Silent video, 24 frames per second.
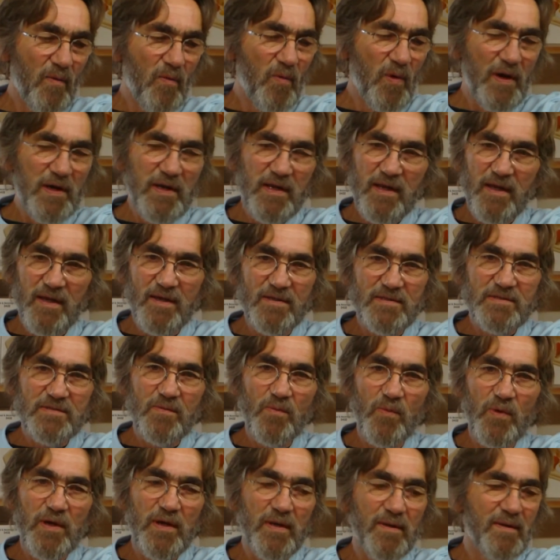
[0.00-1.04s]
what it is.
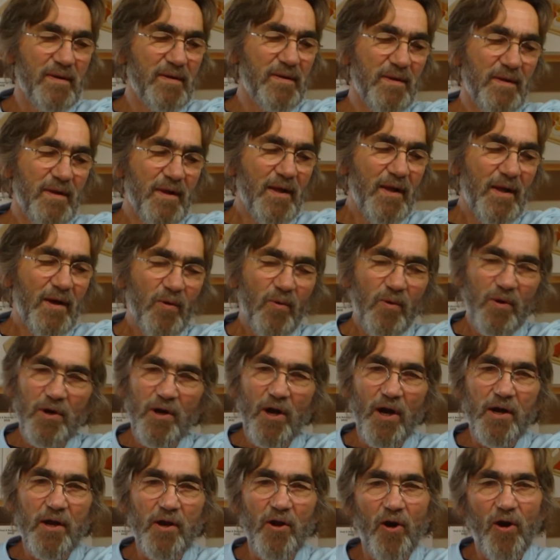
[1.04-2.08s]
We're
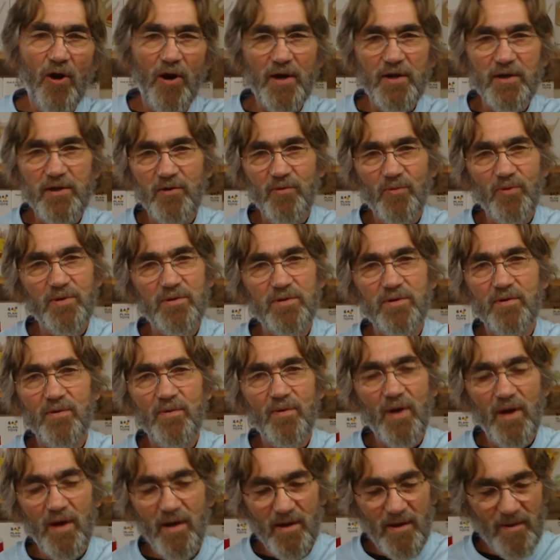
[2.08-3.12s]
not going to argue with
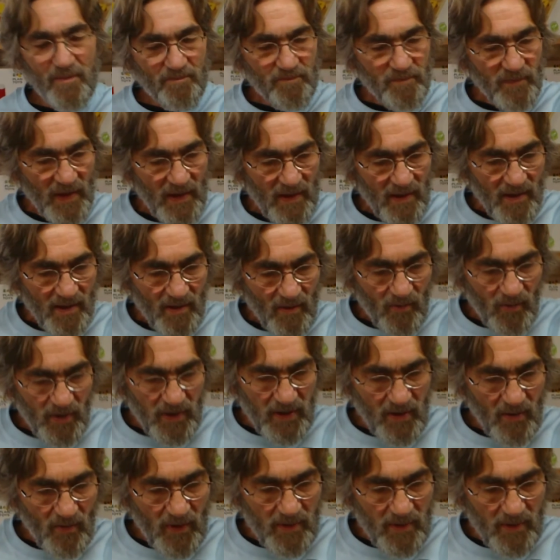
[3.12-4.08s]
you.